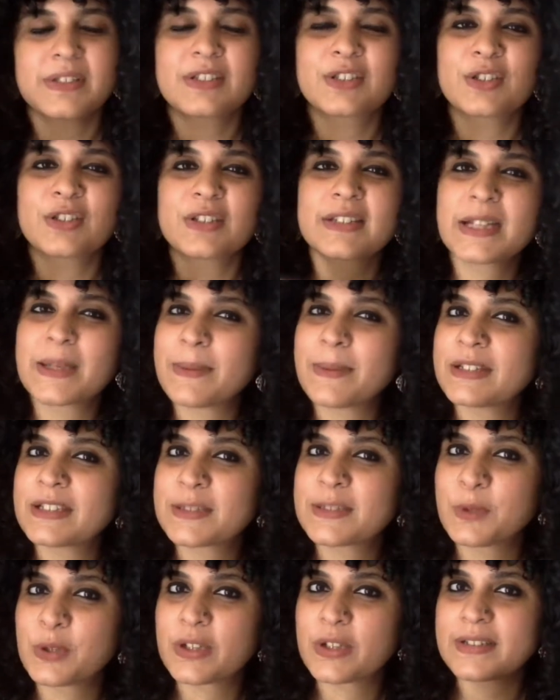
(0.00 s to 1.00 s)
So the thing about this
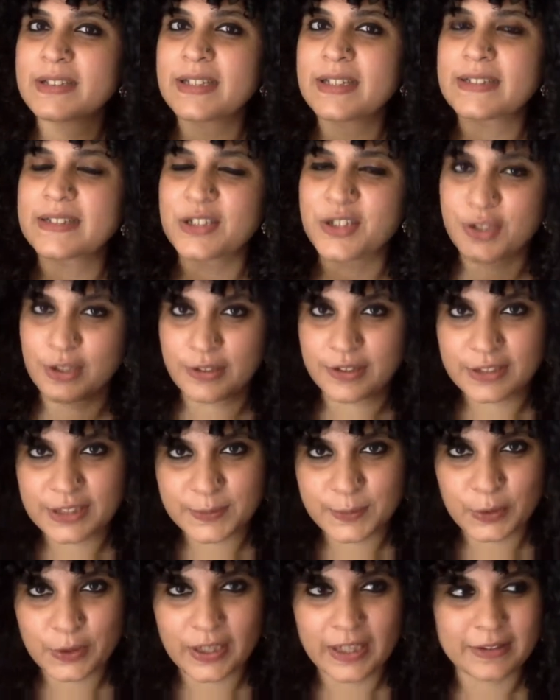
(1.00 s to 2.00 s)
book is that it's a children's
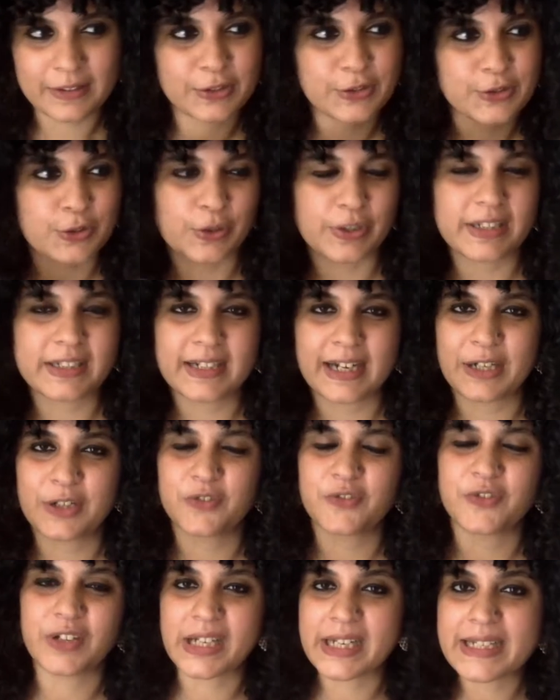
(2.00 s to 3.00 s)
book, and the story kind of
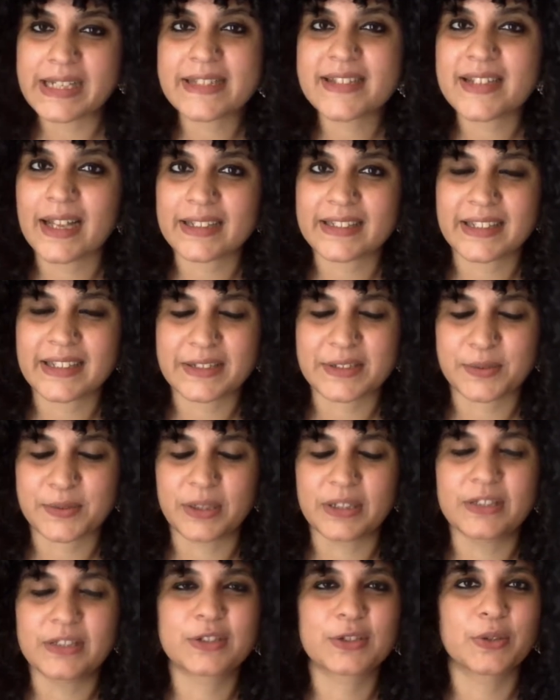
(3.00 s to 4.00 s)
reads like that as
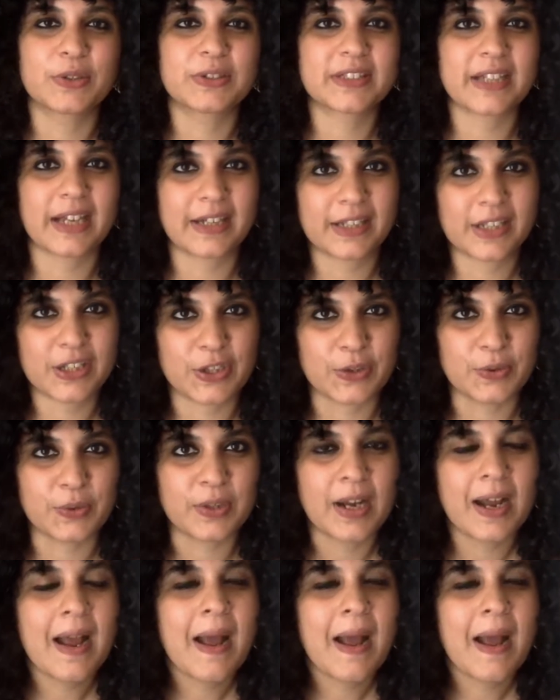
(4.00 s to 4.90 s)
well, so it's kind of cute.